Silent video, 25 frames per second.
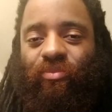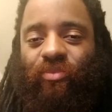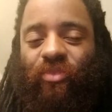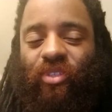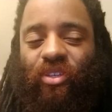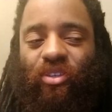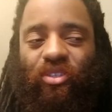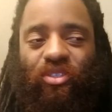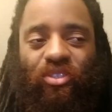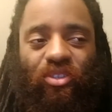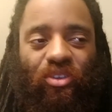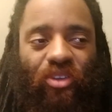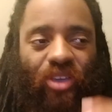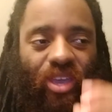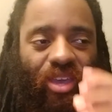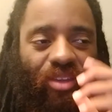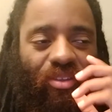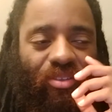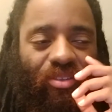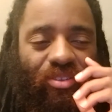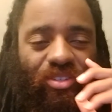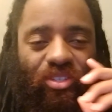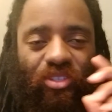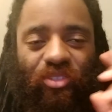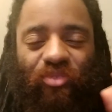because your
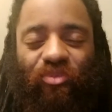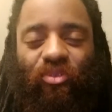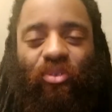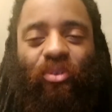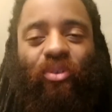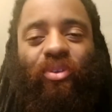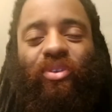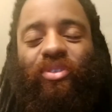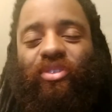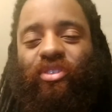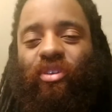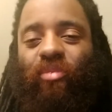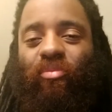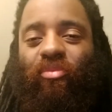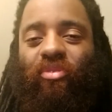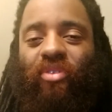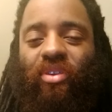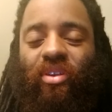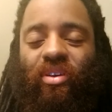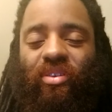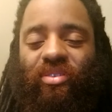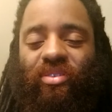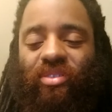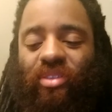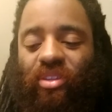energy is focused somewhere
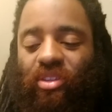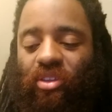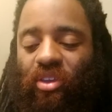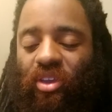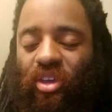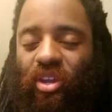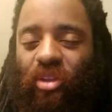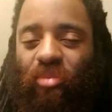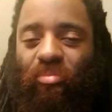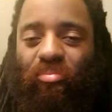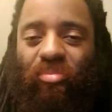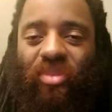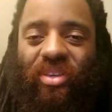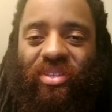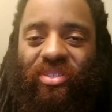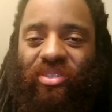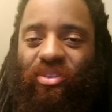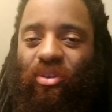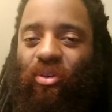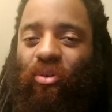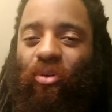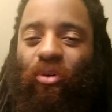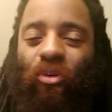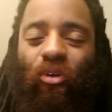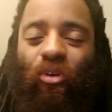else, and you're gonna miss
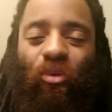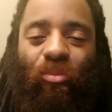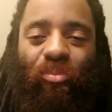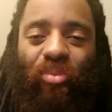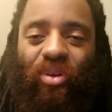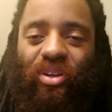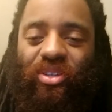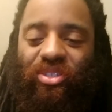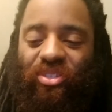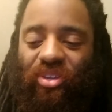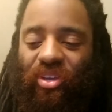a whole bunch.